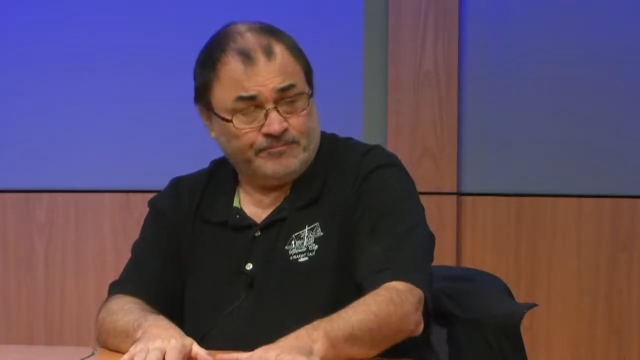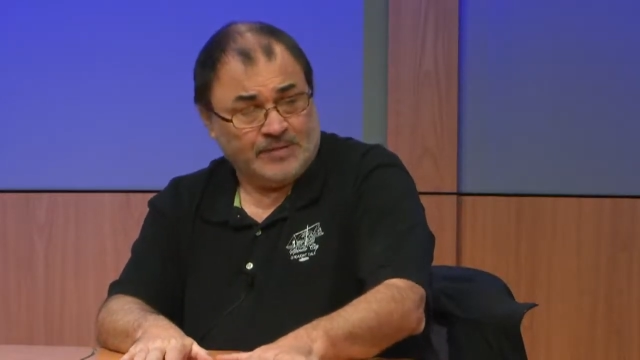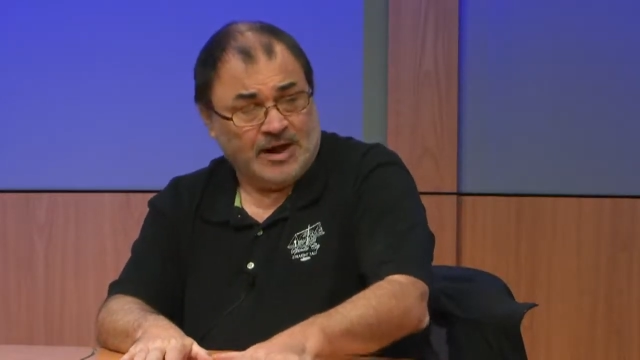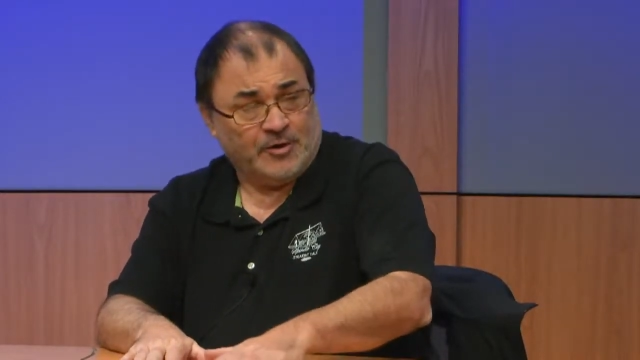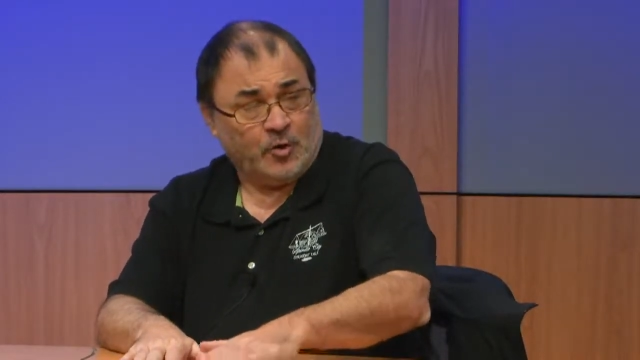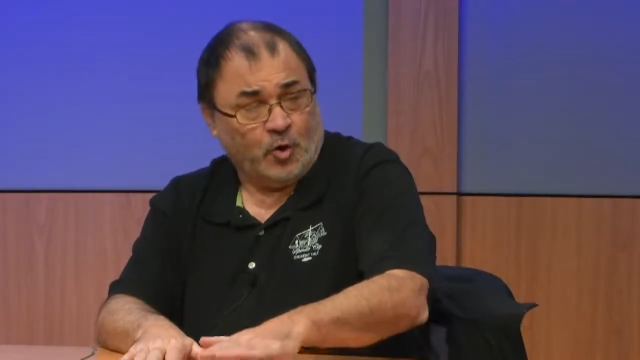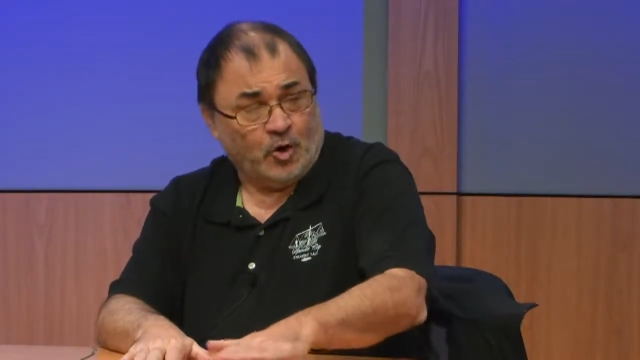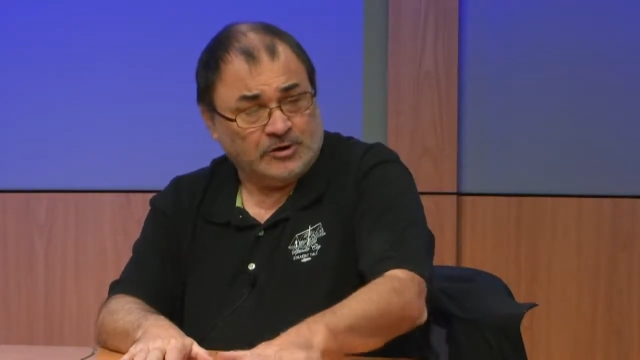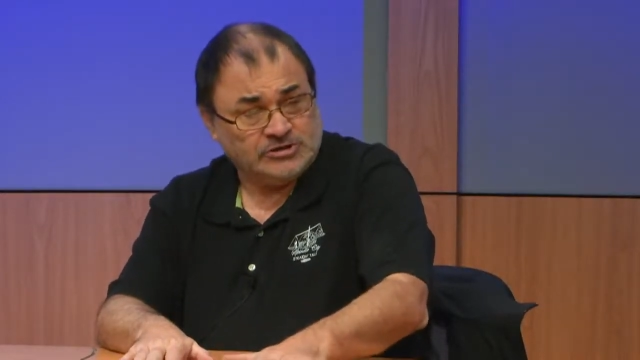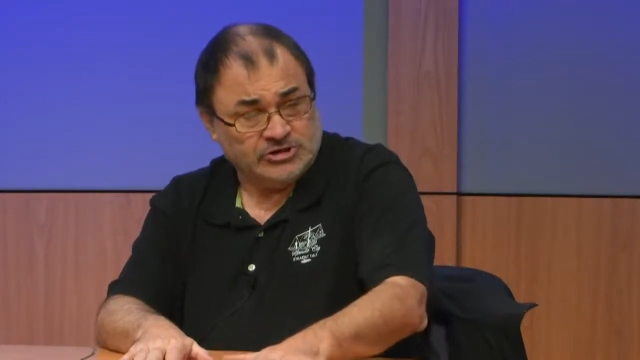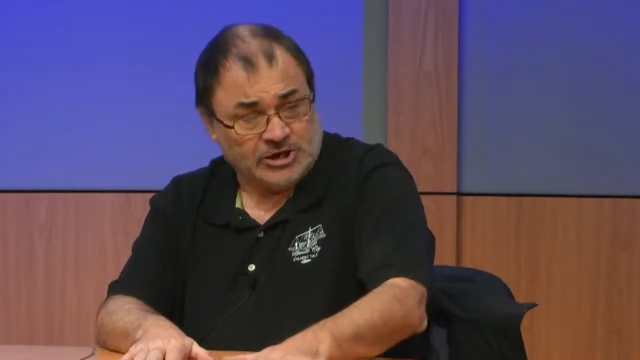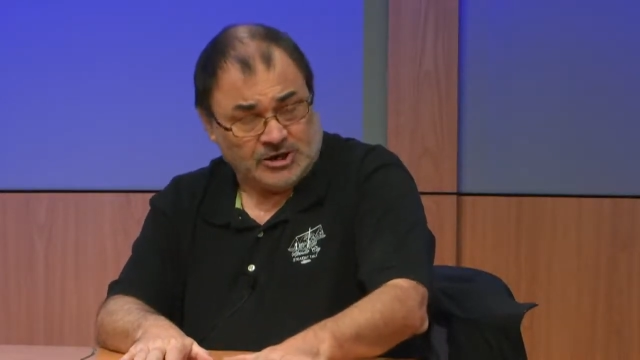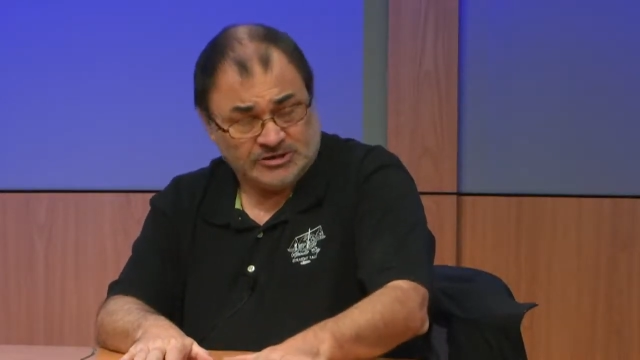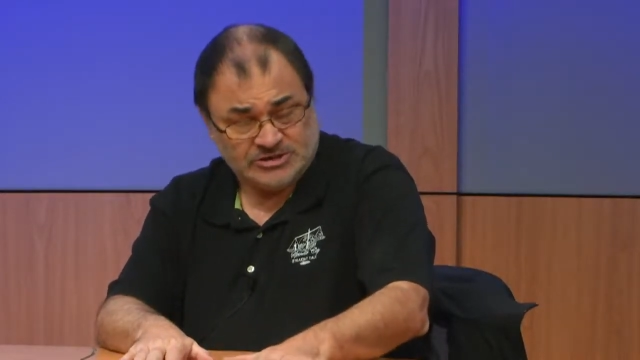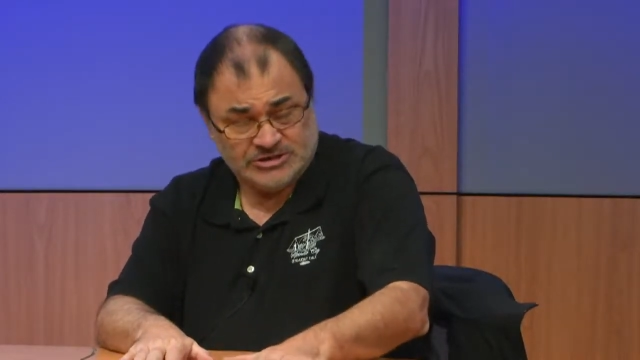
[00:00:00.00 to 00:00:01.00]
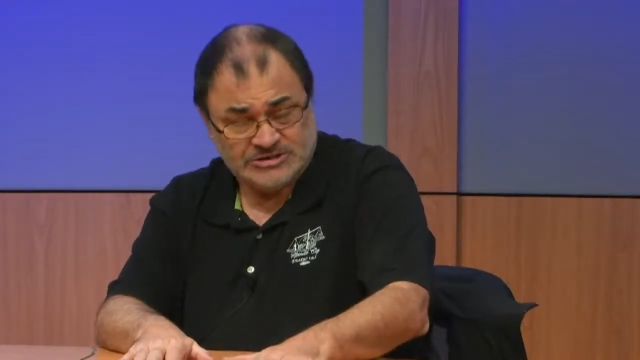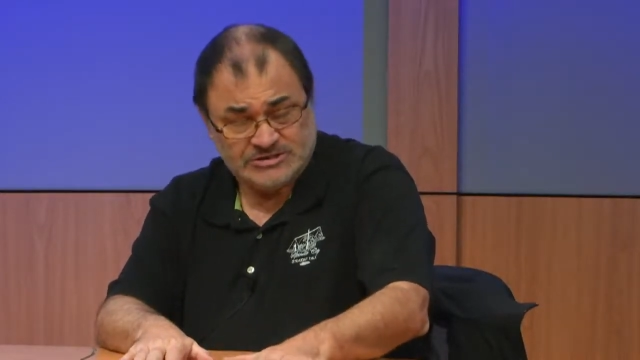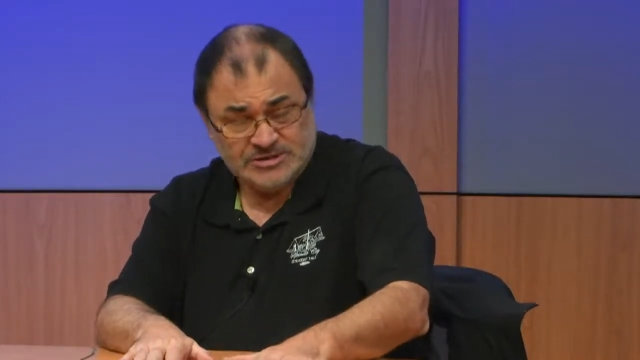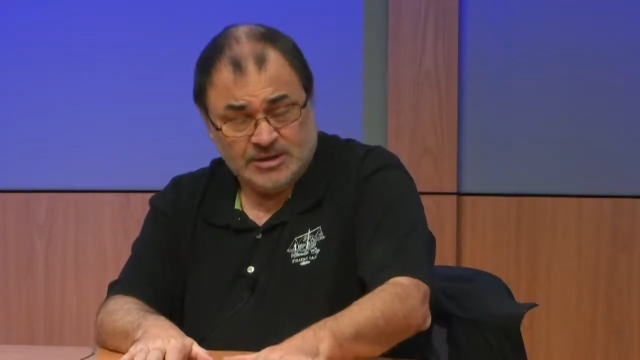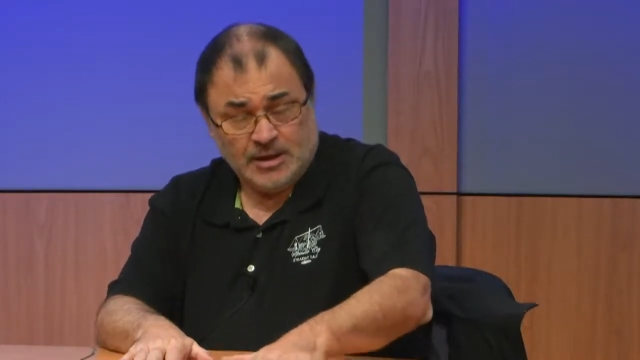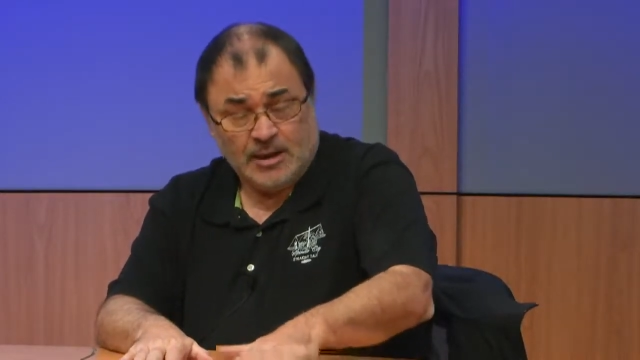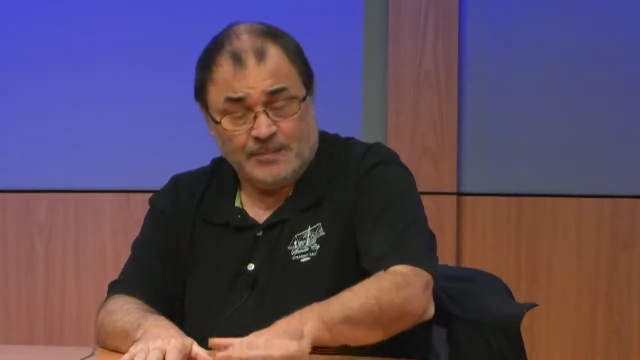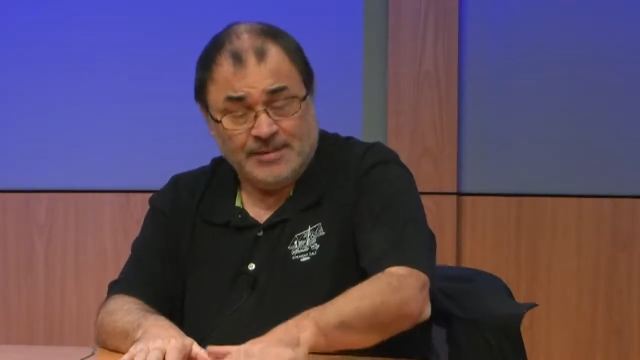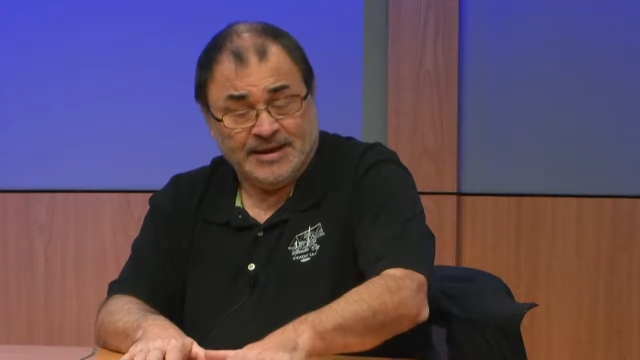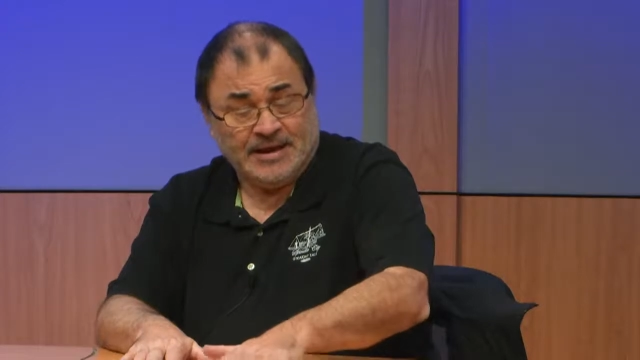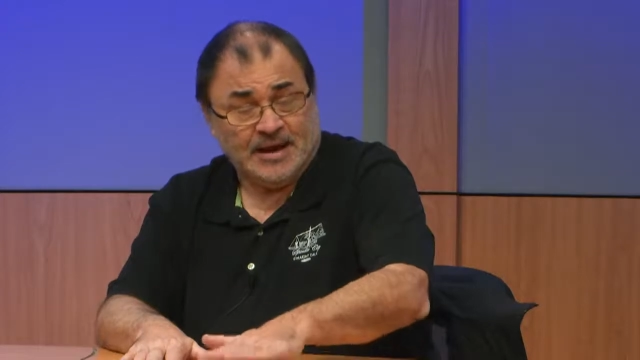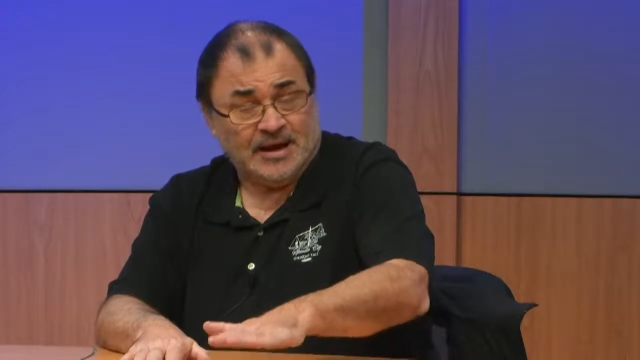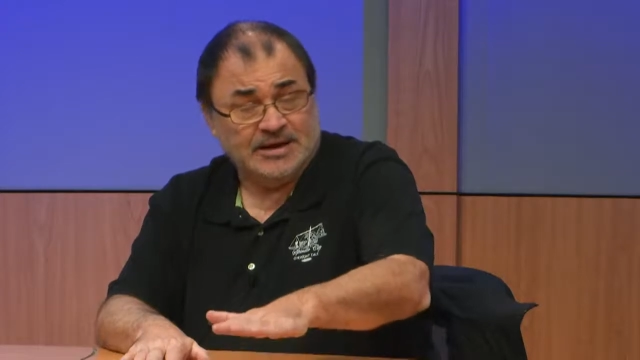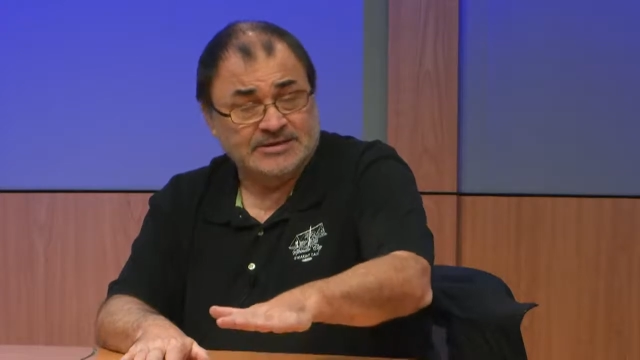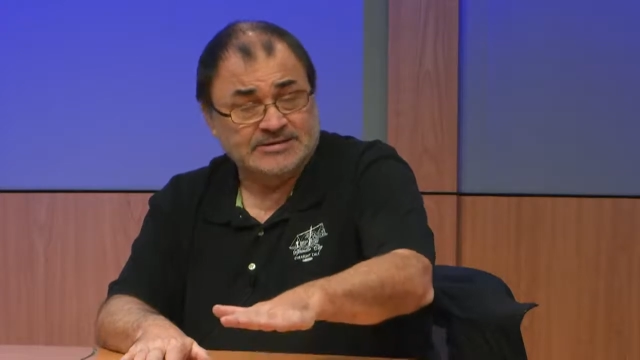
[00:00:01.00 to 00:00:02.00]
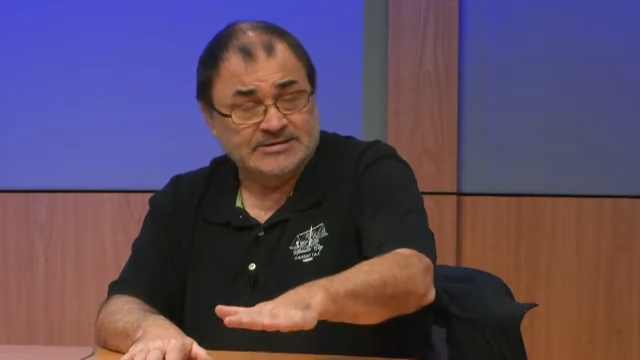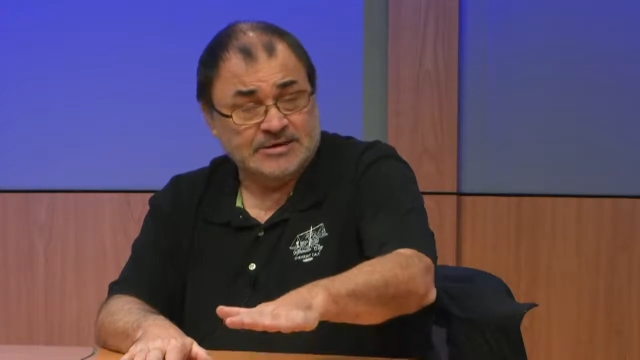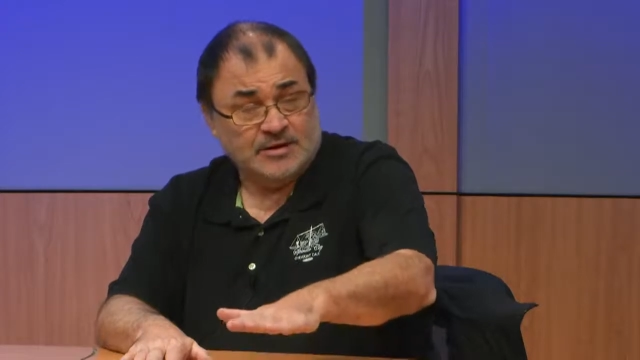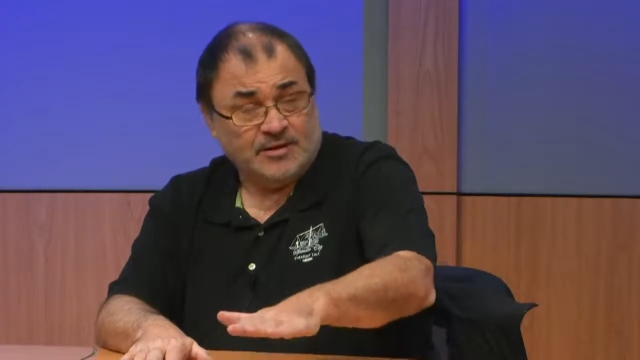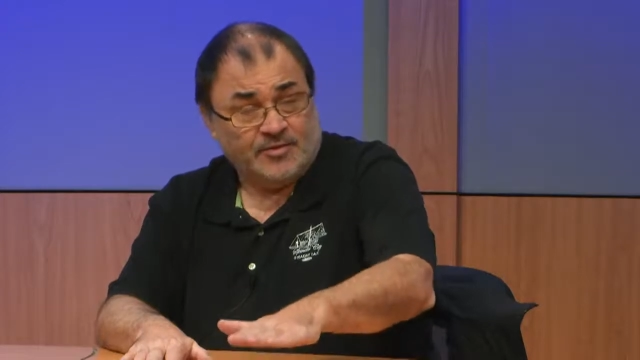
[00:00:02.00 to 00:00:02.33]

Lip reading: on all charges because